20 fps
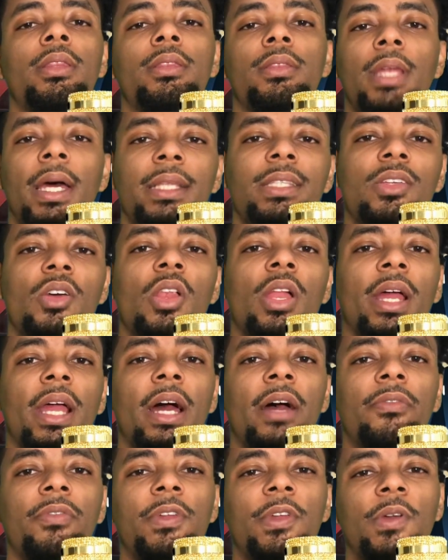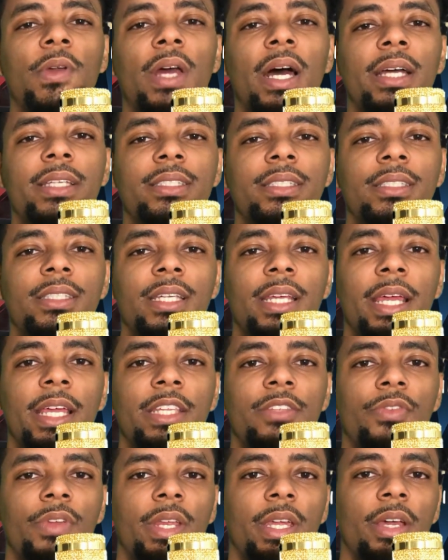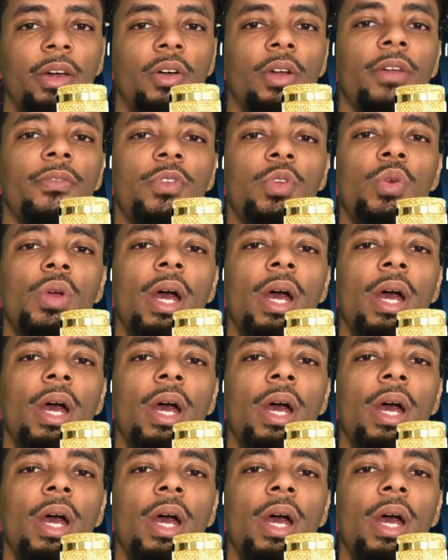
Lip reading: That's all I got for you guys in today's video. If you